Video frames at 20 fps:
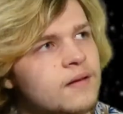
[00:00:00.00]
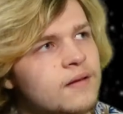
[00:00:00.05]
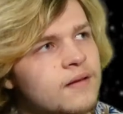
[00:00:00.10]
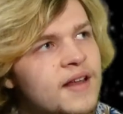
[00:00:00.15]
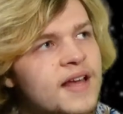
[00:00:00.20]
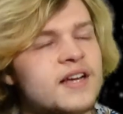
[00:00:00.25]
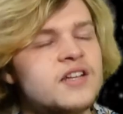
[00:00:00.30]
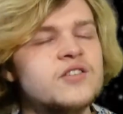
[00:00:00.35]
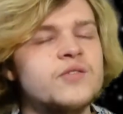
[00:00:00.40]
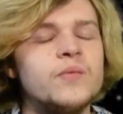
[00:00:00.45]

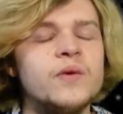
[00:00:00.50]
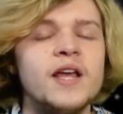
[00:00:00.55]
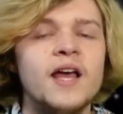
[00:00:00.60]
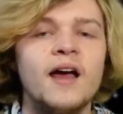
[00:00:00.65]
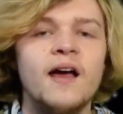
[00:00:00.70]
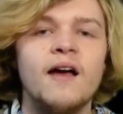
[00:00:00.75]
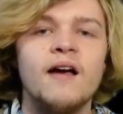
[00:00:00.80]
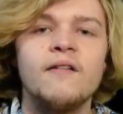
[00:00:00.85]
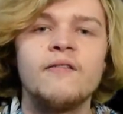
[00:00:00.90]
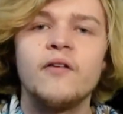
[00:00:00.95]
Next we
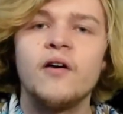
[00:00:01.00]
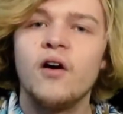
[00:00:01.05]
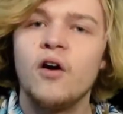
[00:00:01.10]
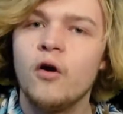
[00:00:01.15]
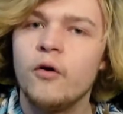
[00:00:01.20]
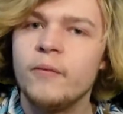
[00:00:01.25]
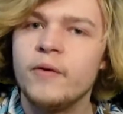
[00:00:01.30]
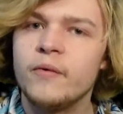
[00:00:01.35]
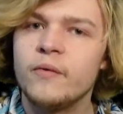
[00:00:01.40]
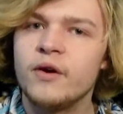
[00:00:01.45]
have
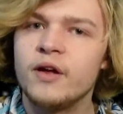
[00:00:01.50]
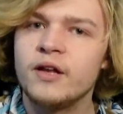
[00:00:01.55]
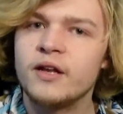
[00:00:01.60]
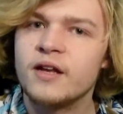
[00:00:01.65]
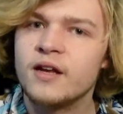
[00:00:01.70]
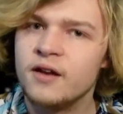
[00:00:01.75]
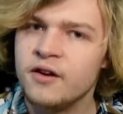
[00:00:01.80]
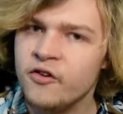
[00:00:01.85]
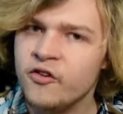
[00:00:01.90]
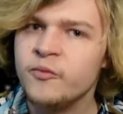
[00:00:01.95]
Obi-Wan
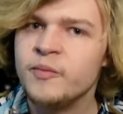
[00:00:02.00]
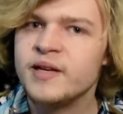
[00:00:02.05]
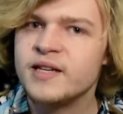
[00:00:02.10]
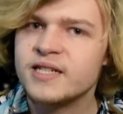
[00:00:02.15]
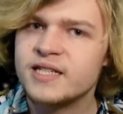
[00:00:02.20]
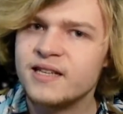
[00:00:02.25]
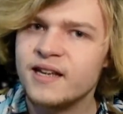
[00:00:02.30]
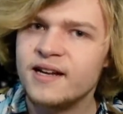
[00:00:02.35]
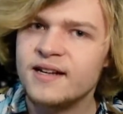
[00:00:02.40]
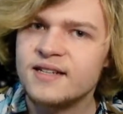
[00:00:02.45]

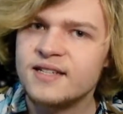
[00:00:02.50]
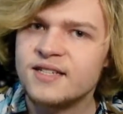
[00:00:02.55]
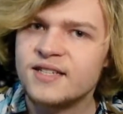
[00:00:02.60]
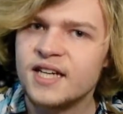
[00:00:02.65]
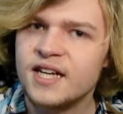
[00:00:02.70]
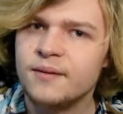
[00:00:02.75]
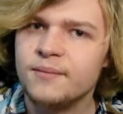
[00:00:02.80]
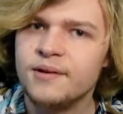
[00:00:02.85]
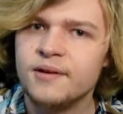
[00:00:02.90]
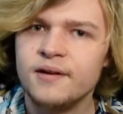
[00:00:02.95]
Kenobi's
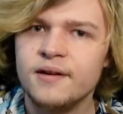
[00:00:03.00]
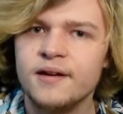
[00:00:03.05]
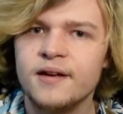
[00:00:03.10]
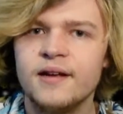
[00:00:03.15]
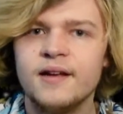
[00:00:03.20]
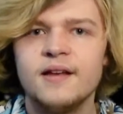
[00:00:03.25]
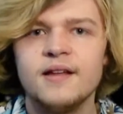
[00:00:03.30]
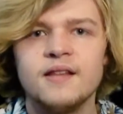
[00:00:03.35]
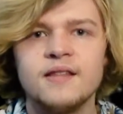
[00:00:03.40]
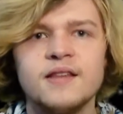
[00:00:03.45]
lightsaber.
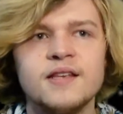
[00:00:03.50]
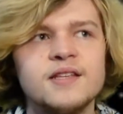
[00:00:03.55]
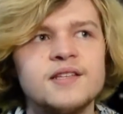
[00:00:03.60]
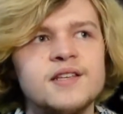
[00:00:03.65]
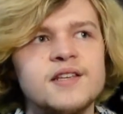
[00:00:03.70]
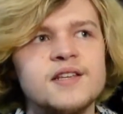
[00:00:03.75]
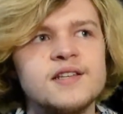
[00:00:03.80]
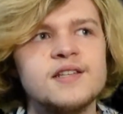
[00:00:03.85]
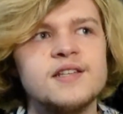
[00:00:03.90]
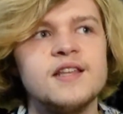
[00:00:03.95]

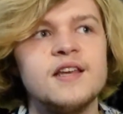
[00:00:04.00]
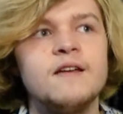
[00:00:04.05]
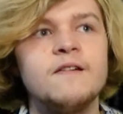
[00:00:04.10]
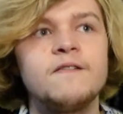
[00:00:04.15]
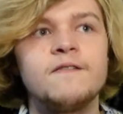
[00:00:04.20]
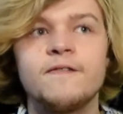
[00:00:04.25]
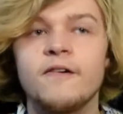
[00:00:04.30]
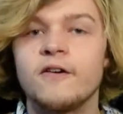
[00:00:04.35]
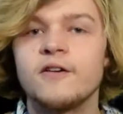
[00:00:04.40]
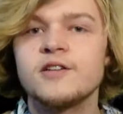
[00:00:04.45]
This is the
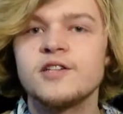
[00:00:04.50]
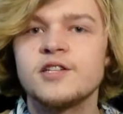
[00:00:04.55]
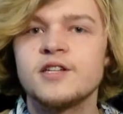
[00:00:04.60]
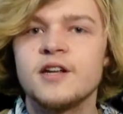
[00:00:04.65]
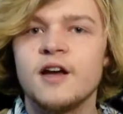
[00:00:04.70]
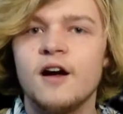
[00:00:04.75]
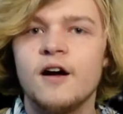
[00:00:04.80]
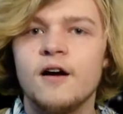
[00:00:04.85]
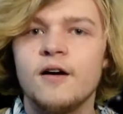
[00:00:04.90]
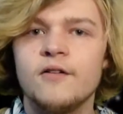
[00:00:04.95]
first
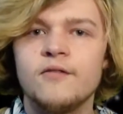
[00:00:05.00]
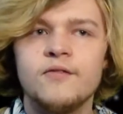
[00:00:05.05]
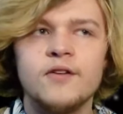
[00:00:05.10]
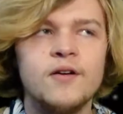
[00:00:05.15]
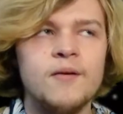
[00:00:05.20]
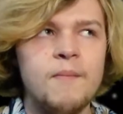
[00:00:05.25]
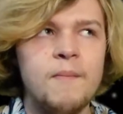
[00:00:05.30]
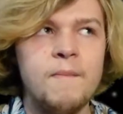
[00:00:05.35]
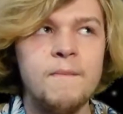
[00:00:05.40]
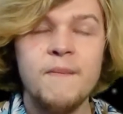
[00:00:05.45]
of
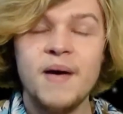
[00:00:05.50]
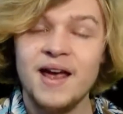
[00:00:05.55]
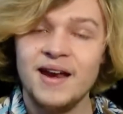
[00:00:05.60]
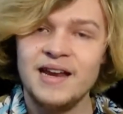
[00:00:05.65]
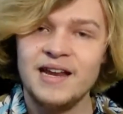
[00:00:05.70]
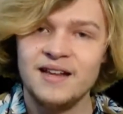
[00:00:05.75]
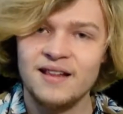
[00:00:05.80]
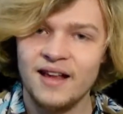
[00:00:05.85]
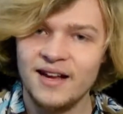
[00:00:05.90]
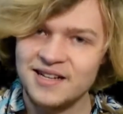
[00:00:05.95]

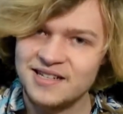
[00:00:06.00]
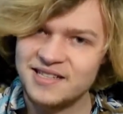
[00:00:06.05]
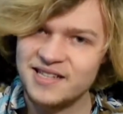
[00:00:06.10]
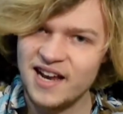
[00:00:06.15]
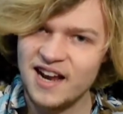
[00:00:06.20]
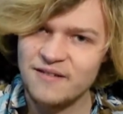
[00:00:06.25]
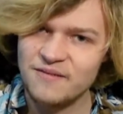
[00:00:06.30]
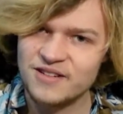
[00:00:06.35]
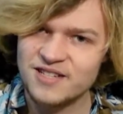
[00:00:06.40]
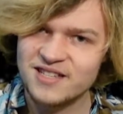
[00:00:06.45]
many
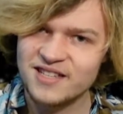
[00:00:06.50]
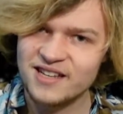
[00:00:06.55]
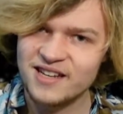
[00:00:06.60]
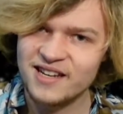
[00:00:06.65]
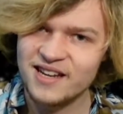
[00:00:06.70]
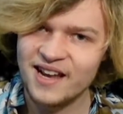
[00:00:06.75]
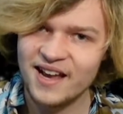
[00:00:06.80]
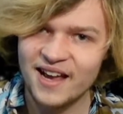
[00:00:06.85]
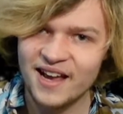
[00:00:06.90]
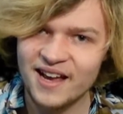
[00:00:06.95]
lightsabers that
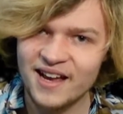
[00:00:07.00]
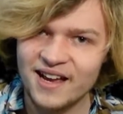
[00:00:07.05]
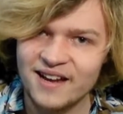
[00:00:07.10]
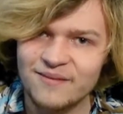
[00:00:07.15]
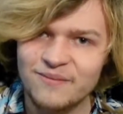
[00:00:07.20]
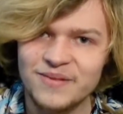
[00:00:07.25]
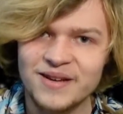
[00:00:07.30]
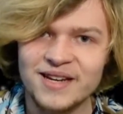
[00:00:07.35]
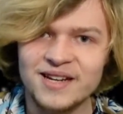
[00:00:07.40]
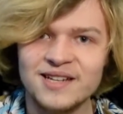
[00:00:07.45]
he
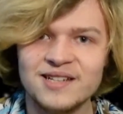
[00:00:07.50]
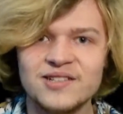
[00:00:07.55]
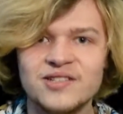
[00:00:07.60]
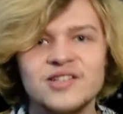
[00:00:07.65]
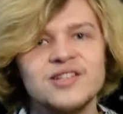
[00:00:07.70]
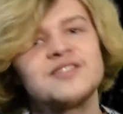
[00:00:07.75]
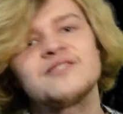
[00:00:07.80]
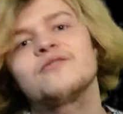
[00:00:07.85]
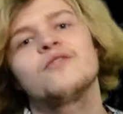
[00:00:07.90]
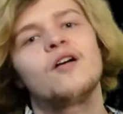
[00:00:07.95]
had because
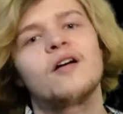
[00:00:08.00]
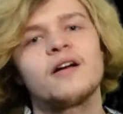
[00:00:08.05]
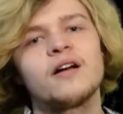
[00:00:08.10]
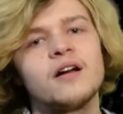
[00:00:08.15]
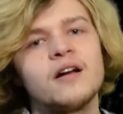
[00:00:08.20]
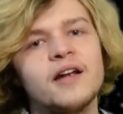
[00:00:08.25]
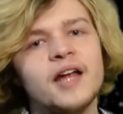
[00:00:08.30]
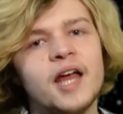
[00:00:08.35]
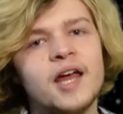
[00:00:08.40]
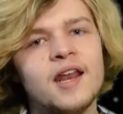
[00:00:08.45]
this
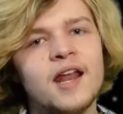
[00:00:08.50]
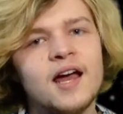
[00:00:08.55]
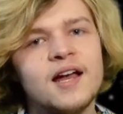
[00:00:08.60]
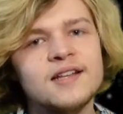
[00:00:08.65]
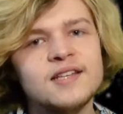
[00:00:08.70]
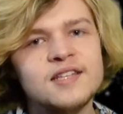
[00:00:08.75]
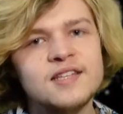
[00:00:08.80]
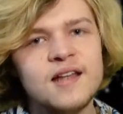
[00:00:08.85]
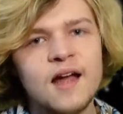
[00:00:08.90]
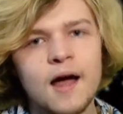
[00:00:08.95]
fucker
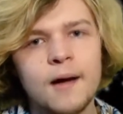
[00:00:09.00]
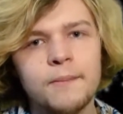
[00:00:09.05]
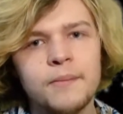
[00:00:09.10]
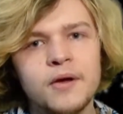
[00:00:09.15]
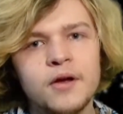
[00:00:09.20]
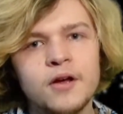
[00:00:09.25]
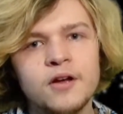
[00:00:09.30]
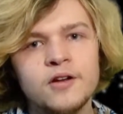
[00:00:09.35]
cannot stop